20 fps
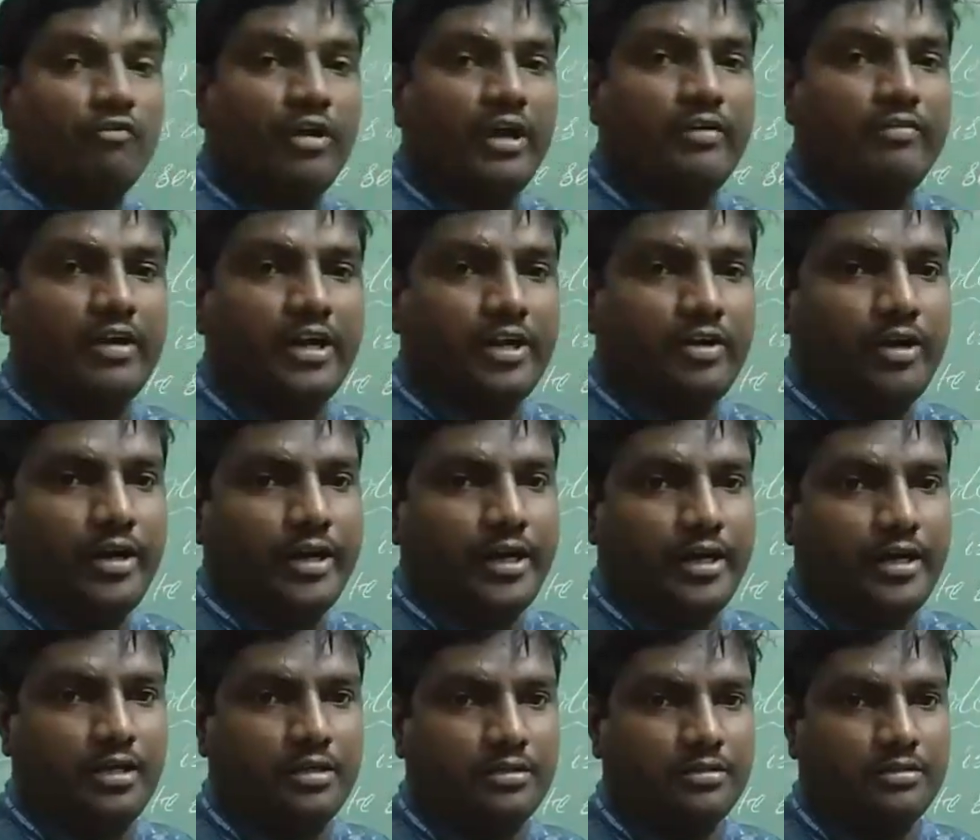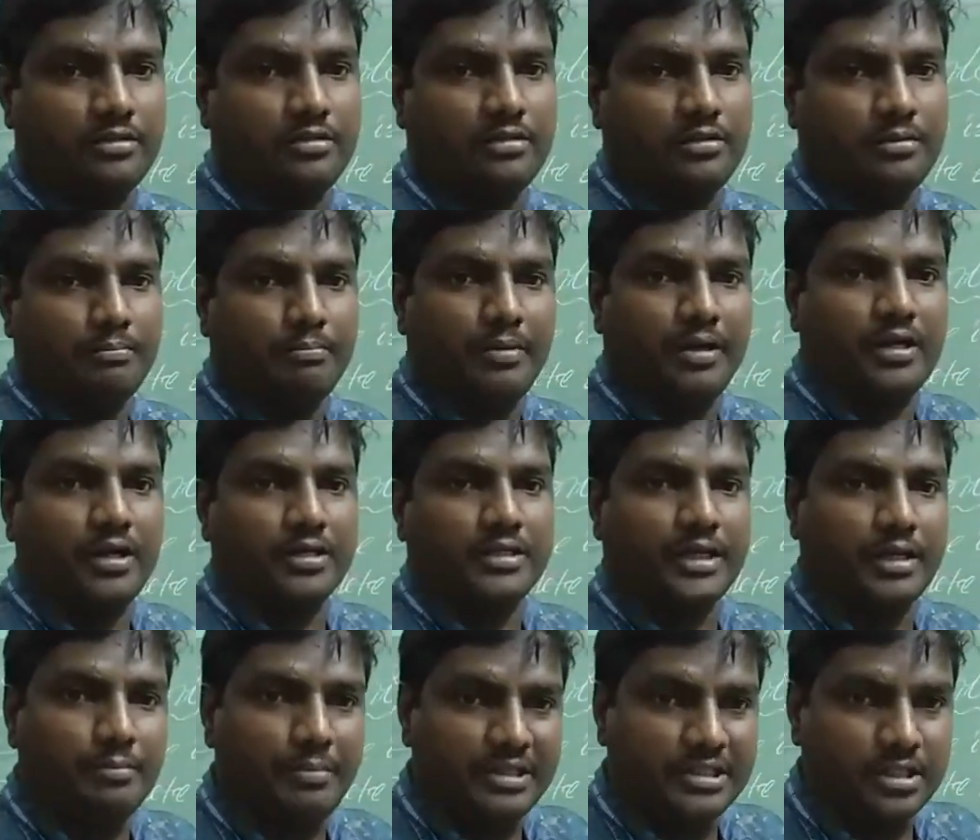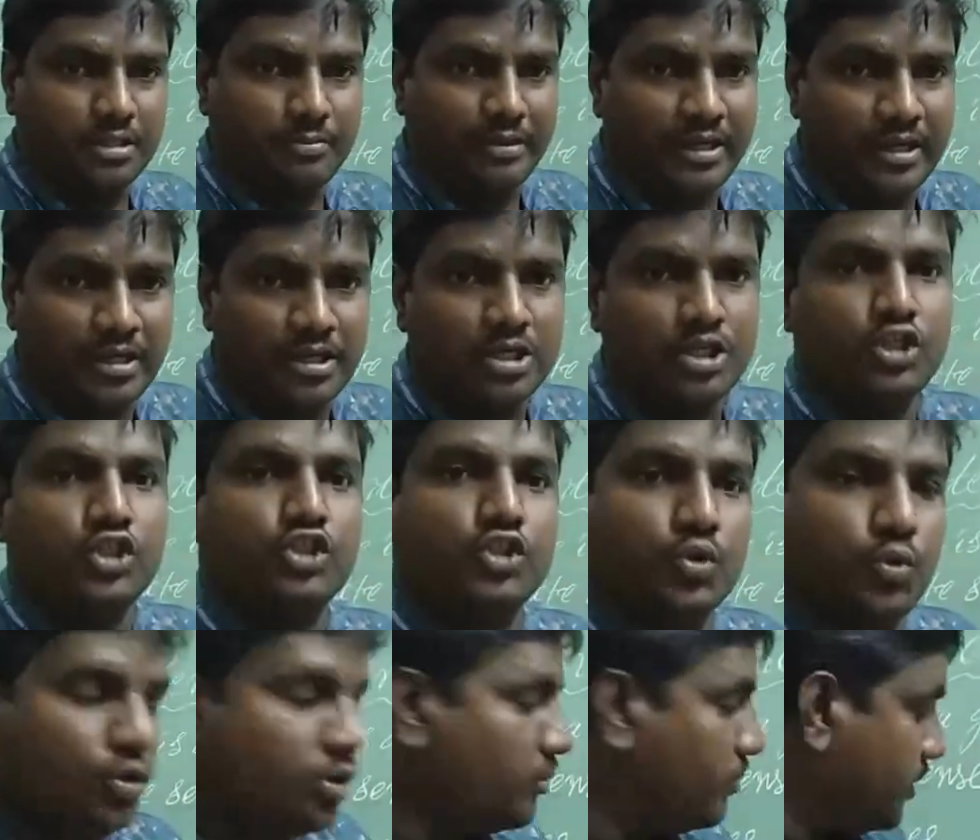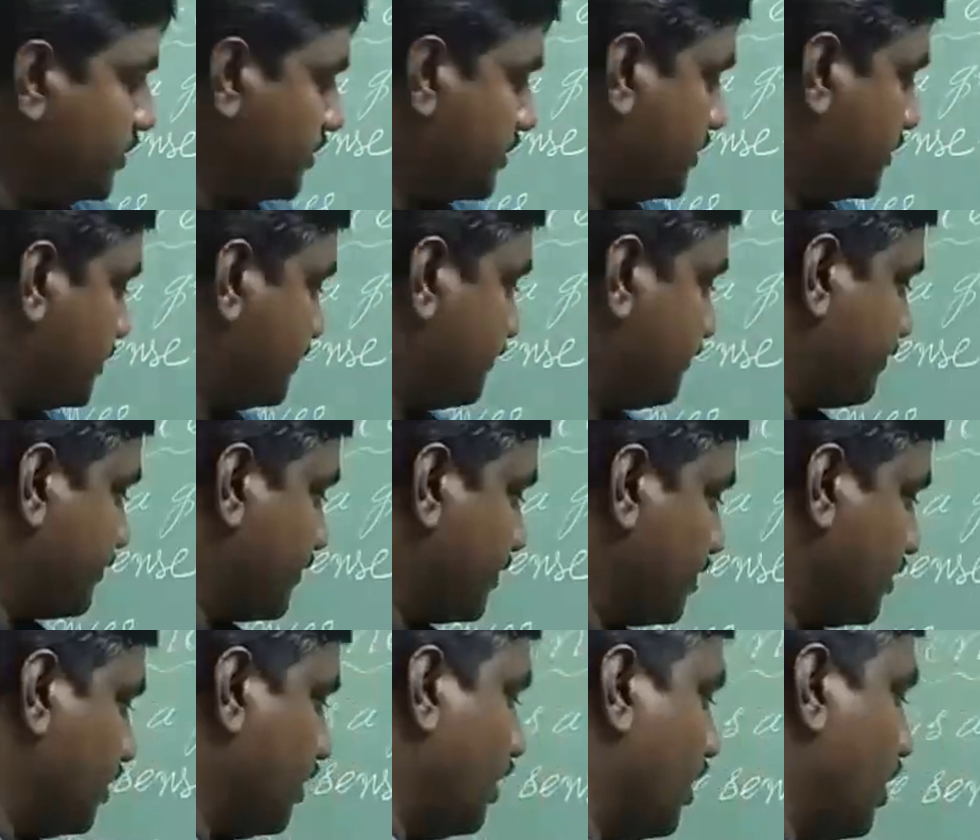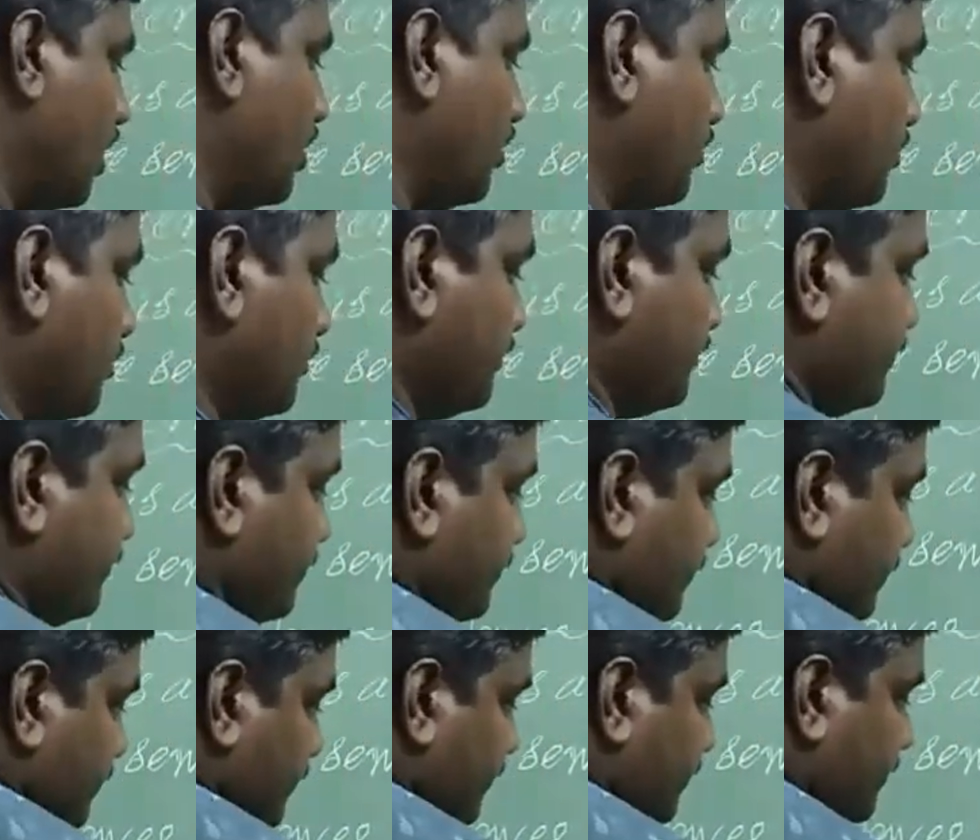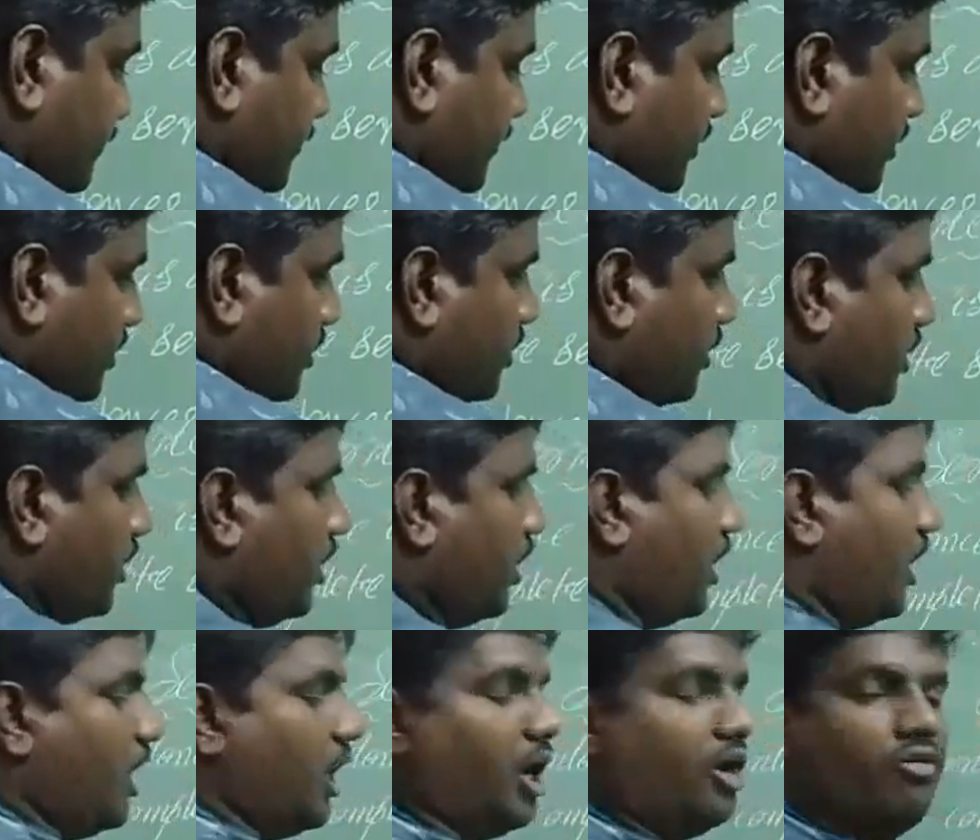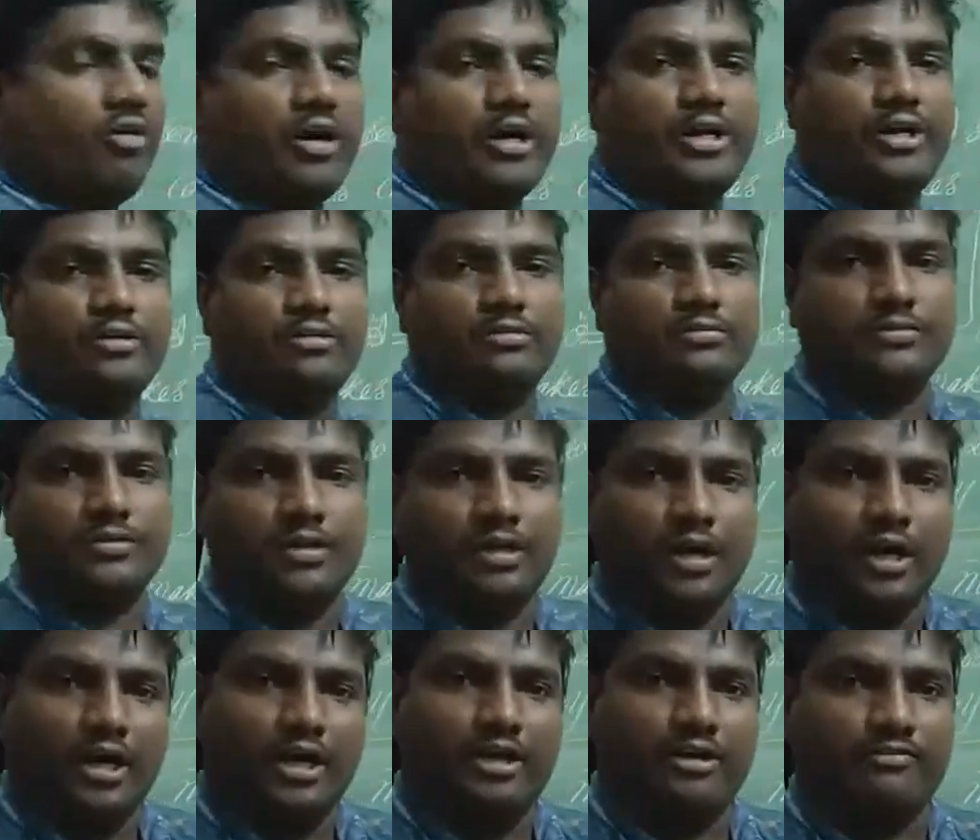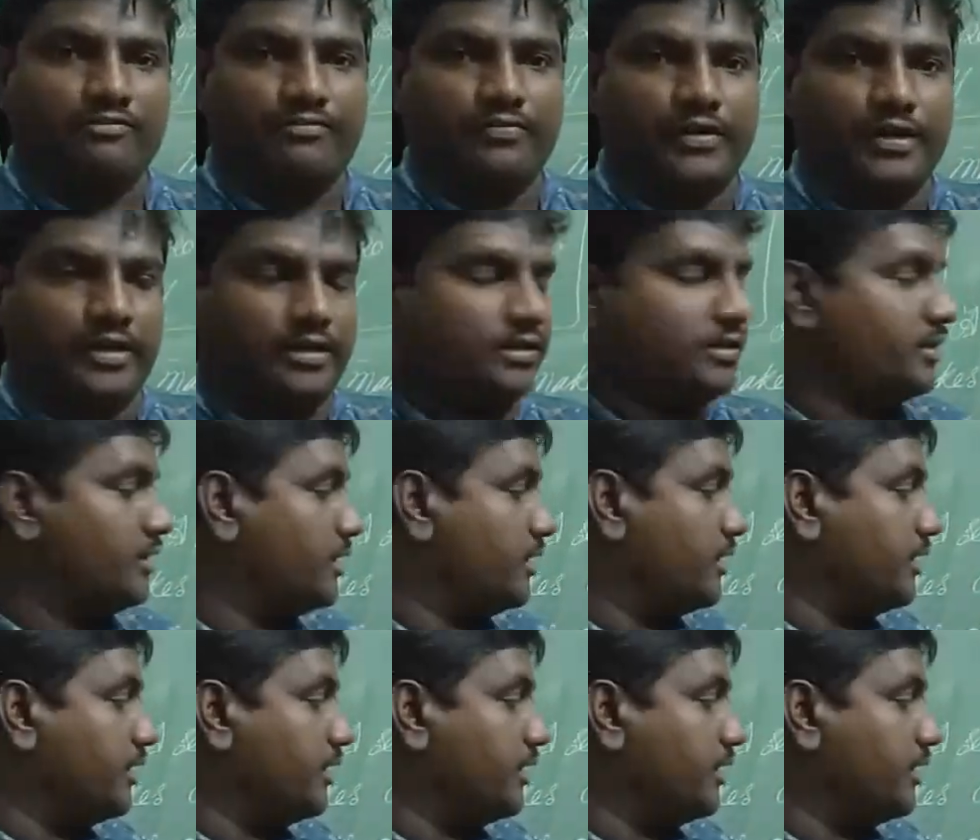Why were you late? Because I missed my school bus. How? How are you? I am fine.